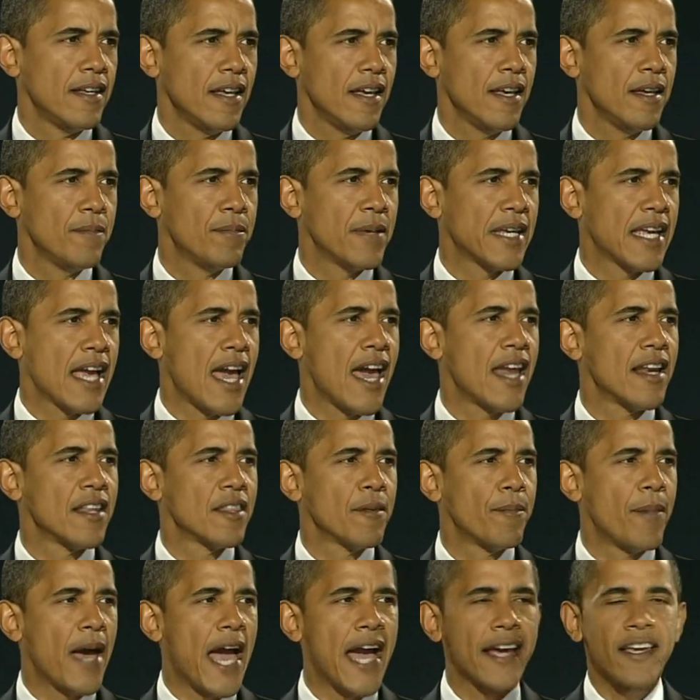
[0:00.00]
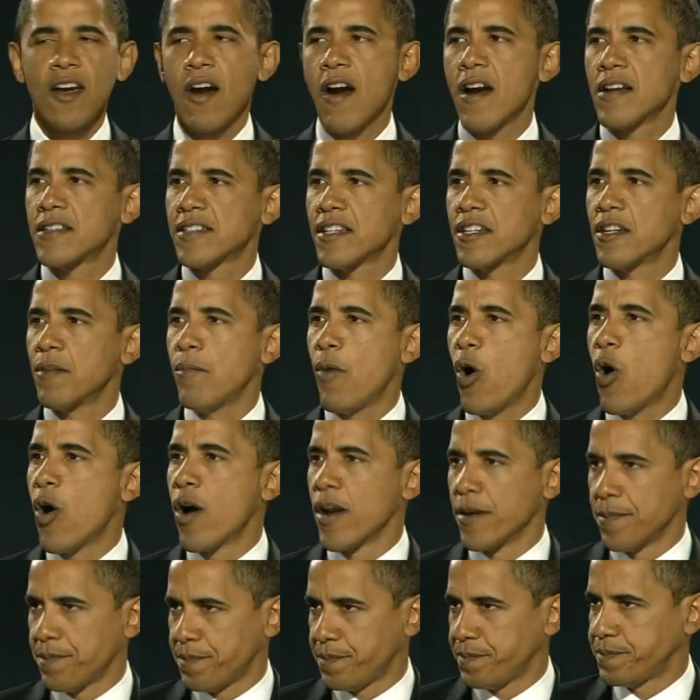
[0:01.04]
It began in the backyards of Des
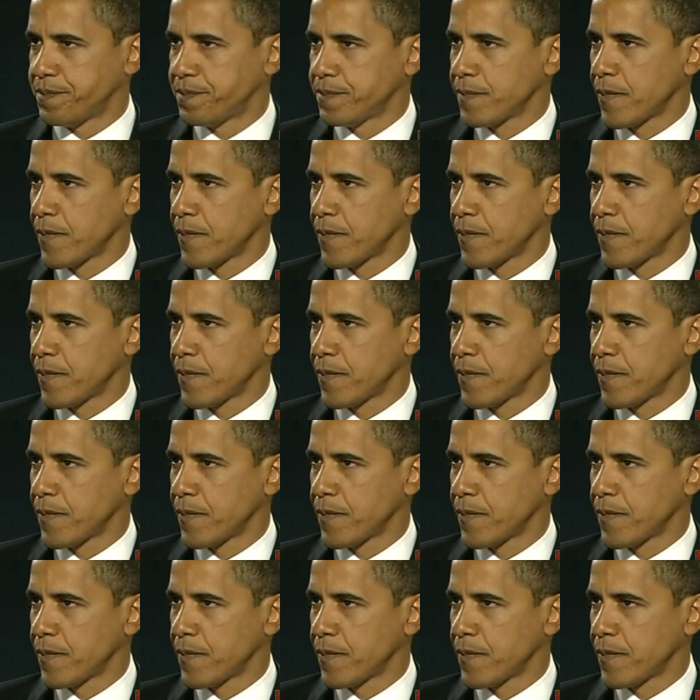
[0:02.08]
Moines,